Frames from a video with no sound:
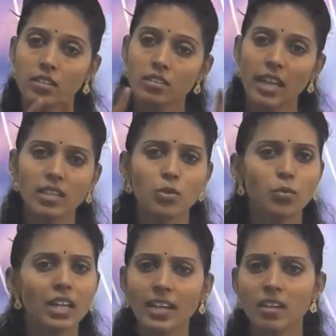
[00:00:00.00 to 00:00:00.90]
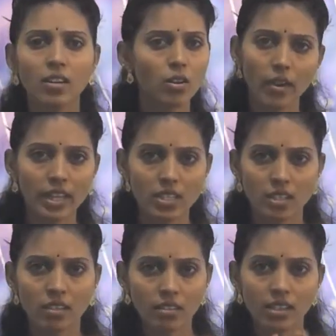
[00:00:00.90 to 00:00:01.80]
Sides, we can't write.
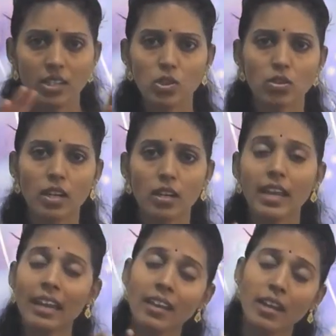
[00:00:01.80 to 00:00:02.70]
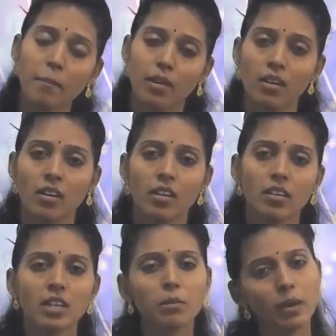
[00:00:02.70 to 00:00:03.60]
There is n number.
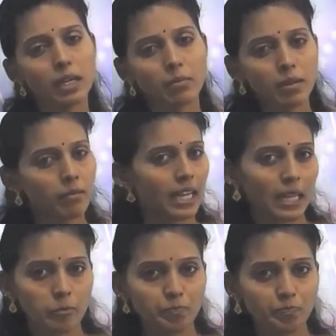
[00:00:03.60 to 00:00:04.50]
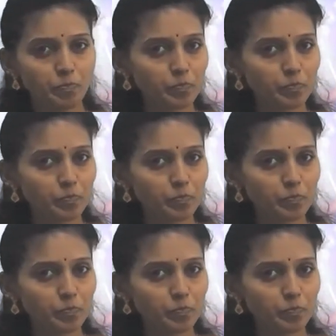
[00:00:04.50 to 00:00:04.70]
It might be any.